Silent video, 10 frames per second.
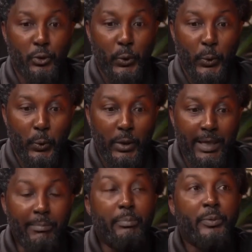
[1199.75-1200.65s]
to
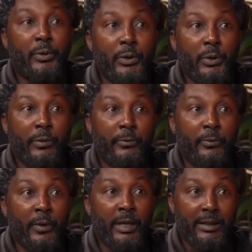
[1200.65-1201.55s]

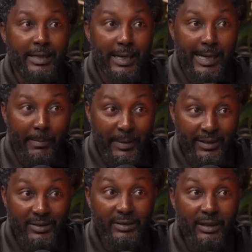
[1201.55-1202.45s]
improve their
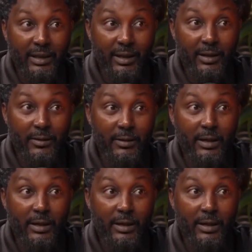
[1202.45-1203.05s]
capacity